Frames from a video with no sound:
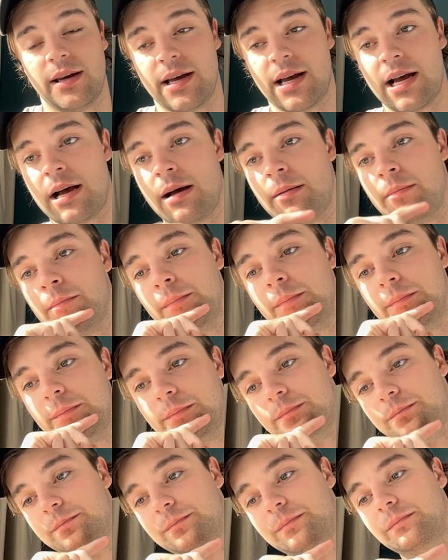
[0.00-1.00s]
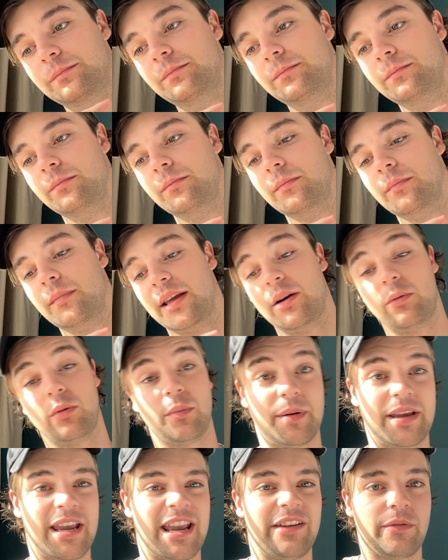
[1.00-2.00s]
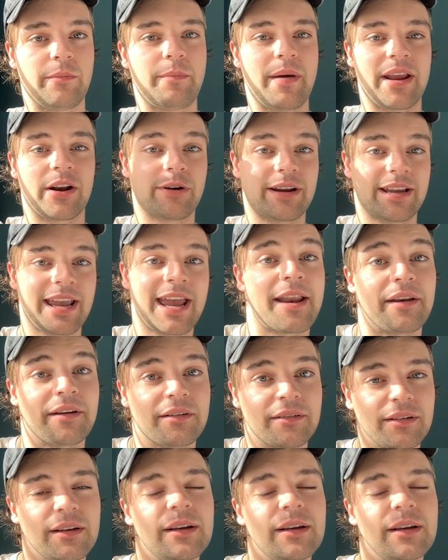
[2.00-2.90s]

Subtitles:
it will be even better again.